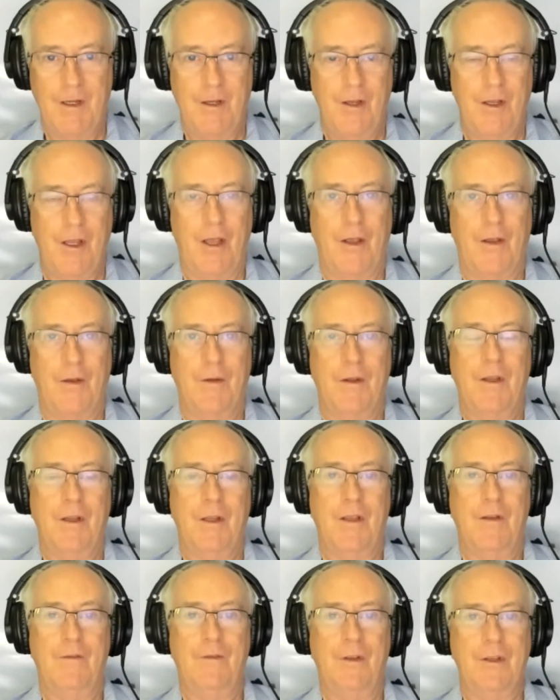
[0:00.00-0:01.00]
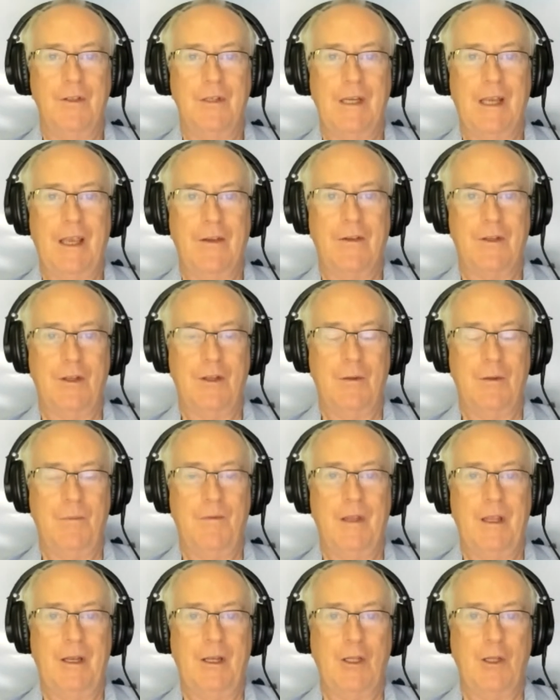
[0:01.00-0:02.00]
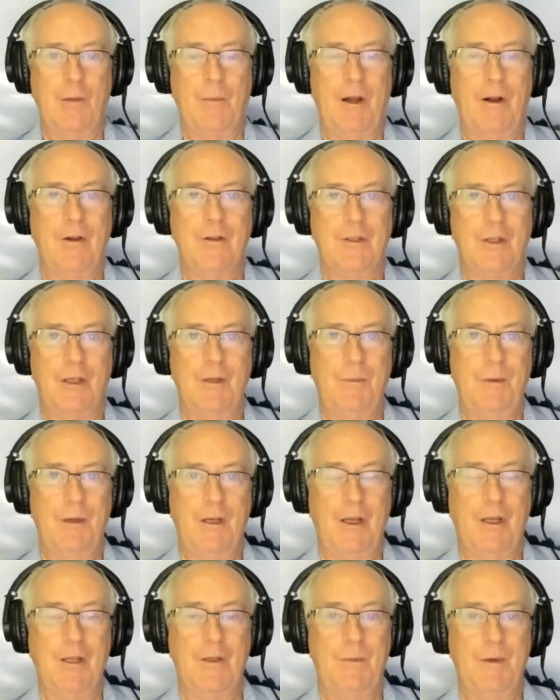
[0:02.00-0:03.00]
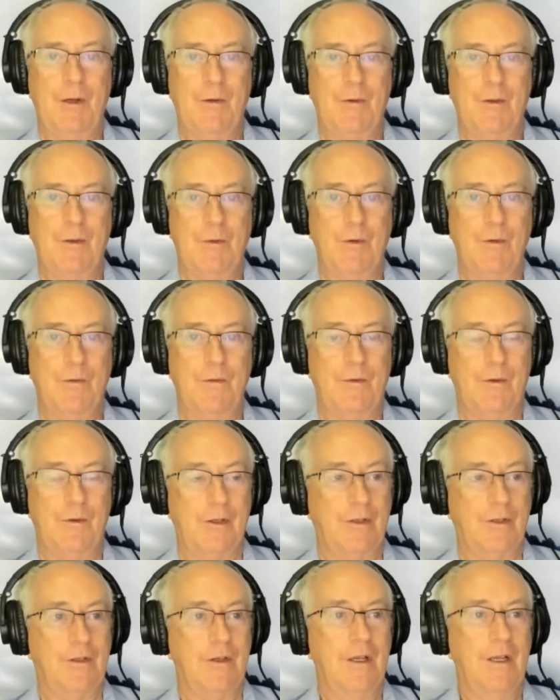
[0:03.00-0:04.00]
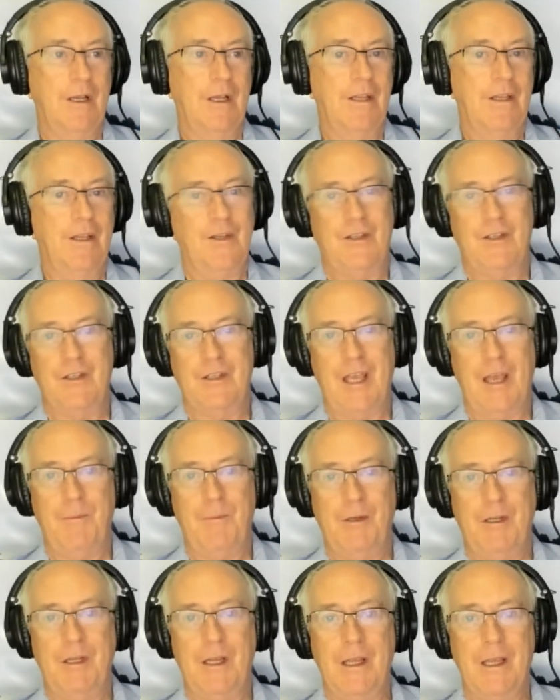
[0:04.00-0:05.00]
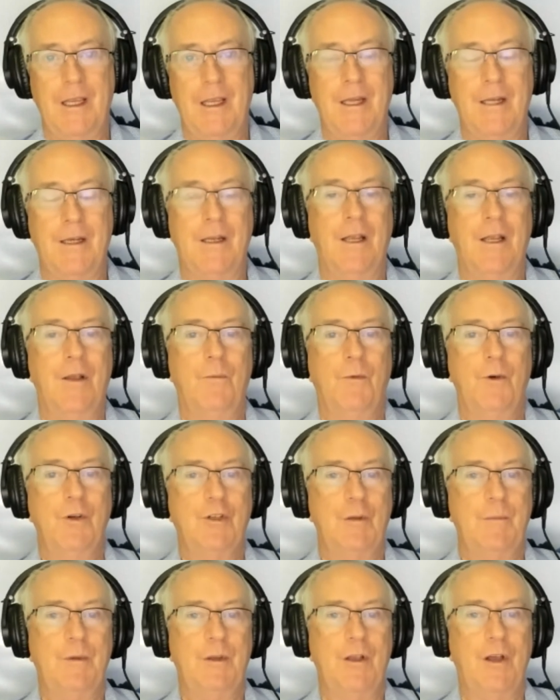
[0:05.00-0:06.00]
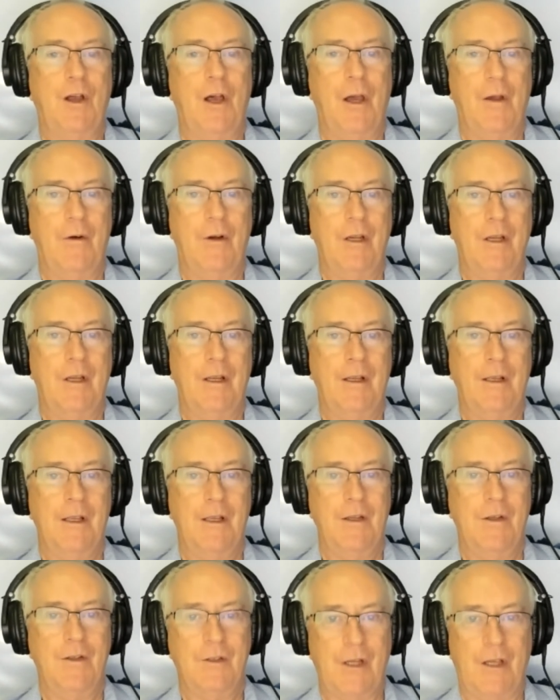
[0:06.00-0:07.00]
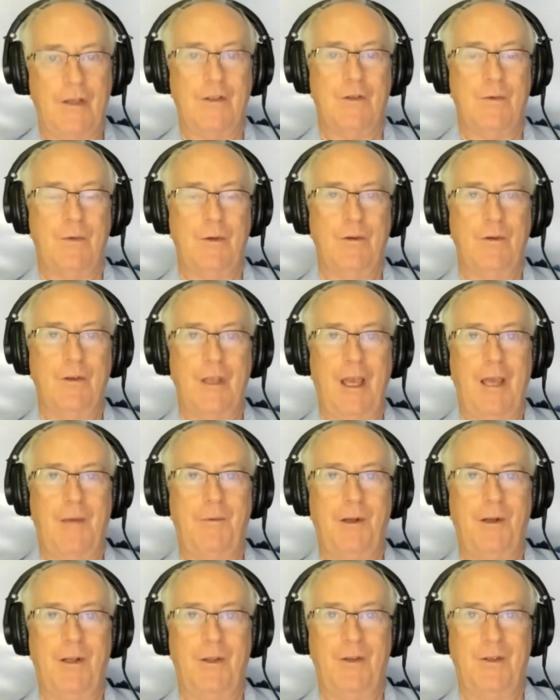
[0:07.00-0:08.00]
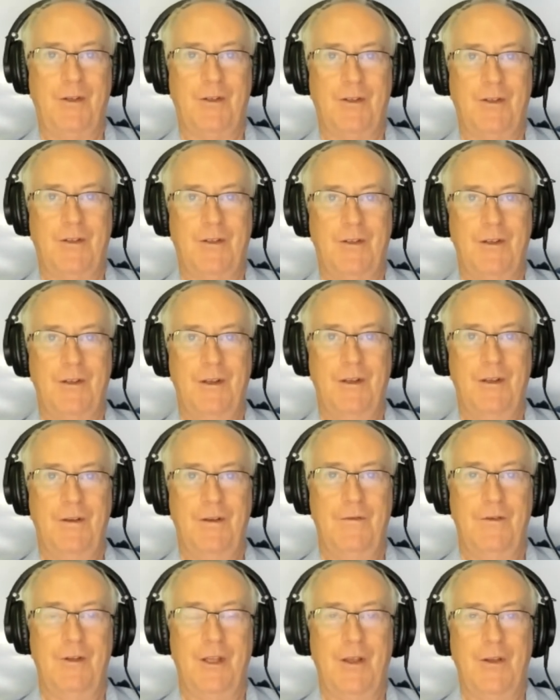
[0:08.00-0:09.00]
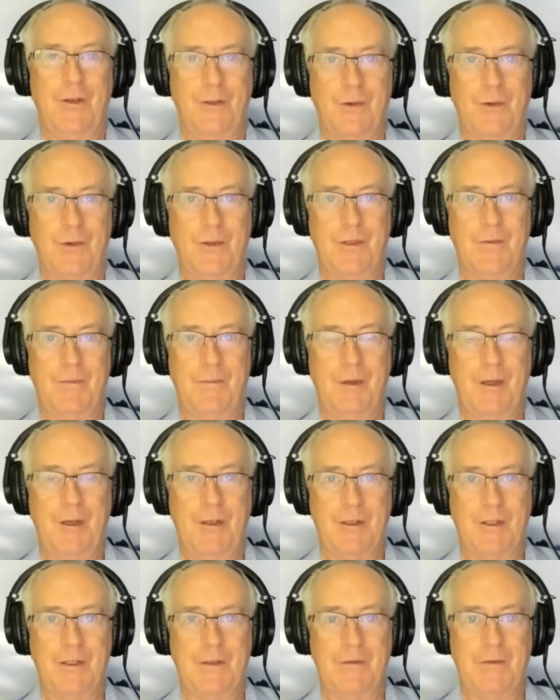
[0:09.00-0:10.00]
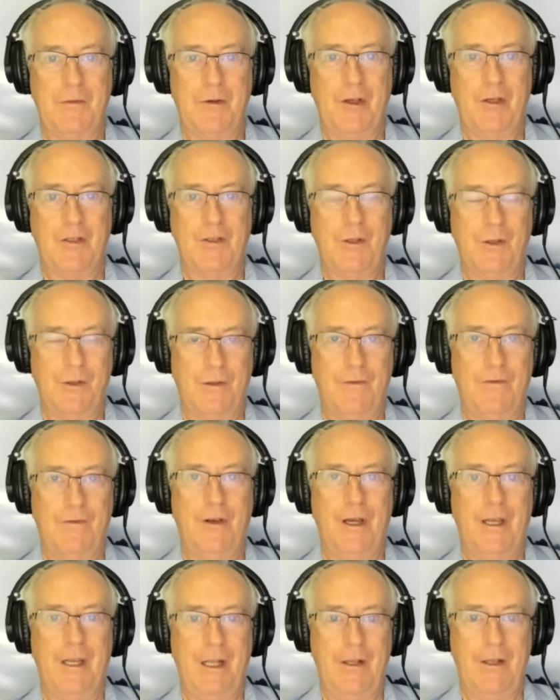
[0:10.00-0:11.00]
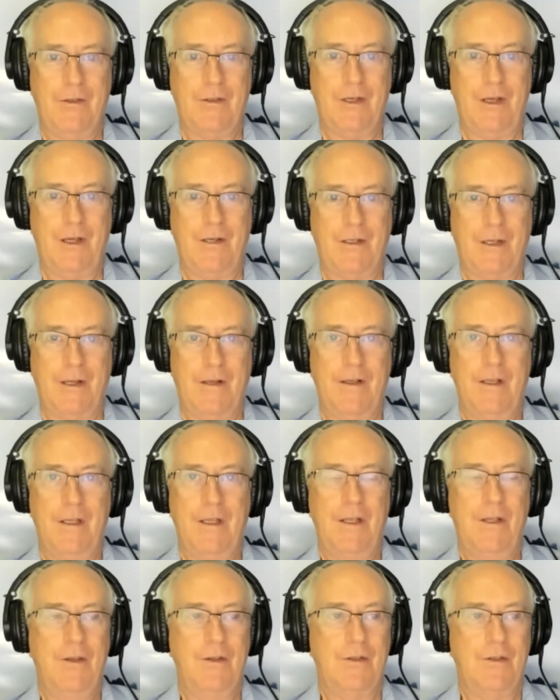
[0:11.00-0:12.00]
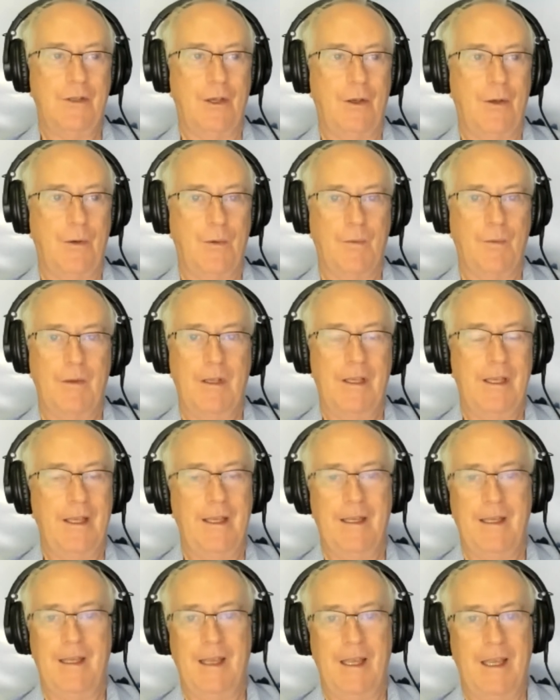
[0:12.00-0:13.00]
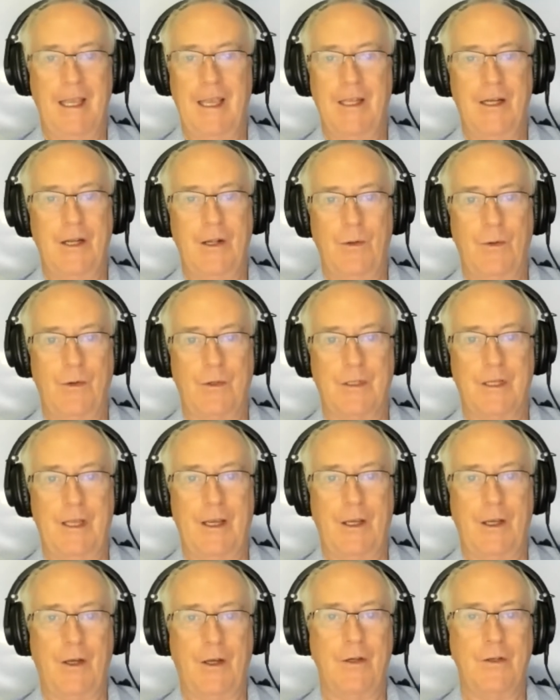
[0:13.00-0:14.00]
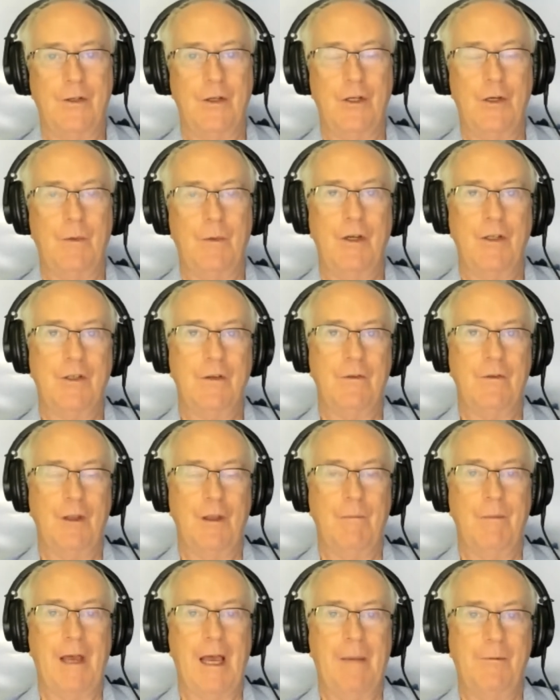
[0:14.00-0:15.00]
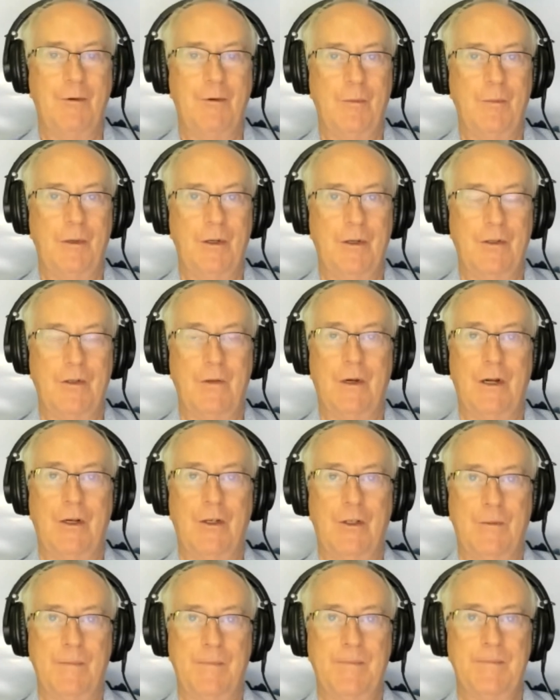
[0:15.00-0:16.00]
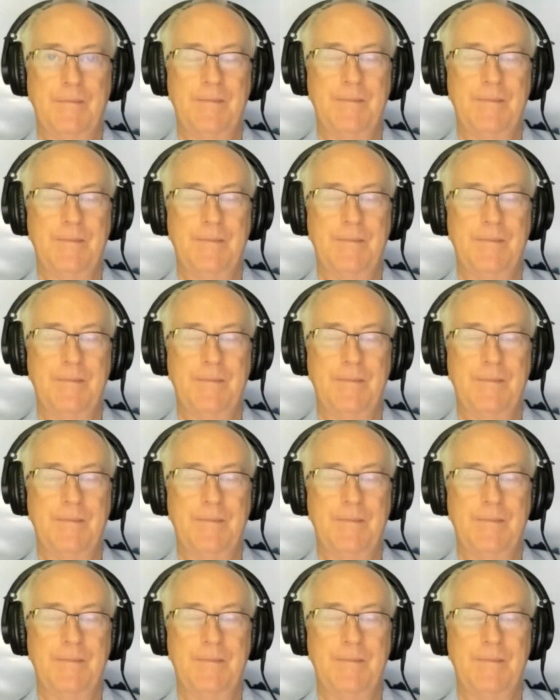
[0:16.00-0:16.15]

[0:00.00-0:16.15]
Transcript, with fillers: uh, convincing us that letting the parasite bigger is bigger is good for us. This is happening again. We should be hiring industrial capitalists for those sorts of pieces of advice, not the finance sector. So again, it looks like a continuation of the Obama administration.